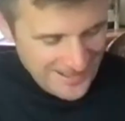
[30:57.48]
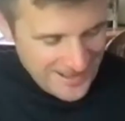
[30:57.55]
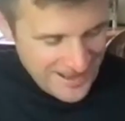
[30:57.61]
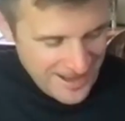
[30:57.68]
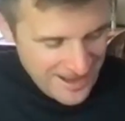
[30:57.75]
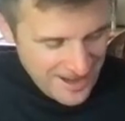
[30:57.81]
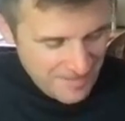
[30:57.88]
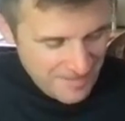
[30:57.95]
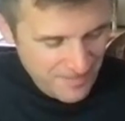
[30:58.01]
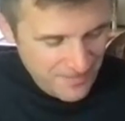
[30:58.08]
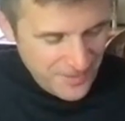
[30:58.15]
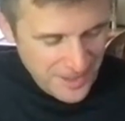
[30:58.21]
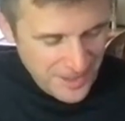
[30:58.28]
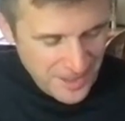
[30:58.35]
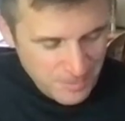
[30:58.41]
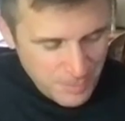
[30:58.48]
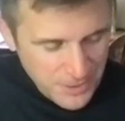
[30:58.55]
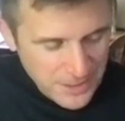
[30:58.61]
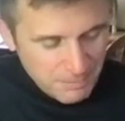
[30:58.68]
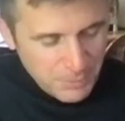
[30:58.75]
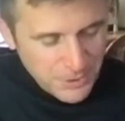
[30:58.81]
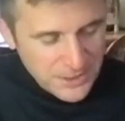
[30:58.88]
um, but
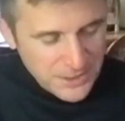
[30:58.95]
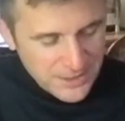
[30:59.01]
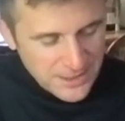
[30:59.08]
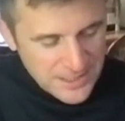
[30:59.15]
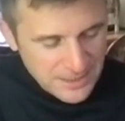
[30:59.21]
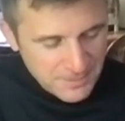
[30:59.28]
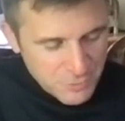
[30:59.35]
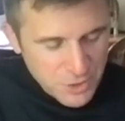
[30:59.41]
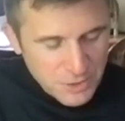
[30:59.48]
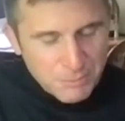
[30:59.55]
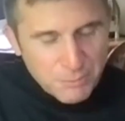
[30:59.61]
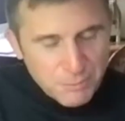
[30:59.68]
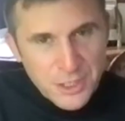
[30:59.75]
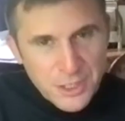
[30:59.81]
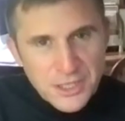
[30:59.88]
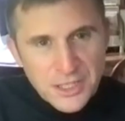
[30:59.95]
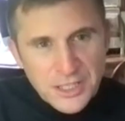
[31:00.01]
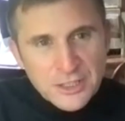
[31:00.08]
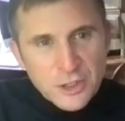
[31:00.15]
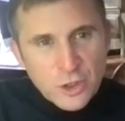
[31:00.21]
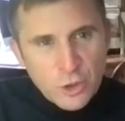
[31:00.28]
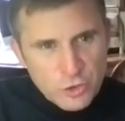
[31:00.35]
there's a difference between breathing
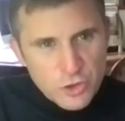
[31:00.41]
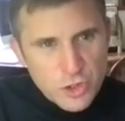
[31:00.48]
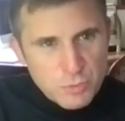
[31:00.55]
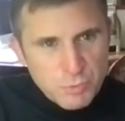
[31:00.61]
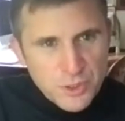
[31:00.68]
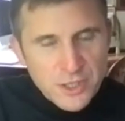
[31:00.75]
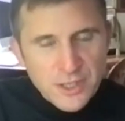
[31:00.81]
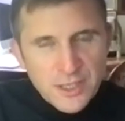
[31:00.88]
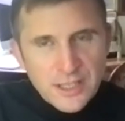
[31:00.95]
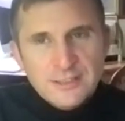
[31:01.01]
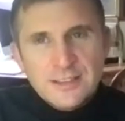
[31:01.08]
and conscious breathing,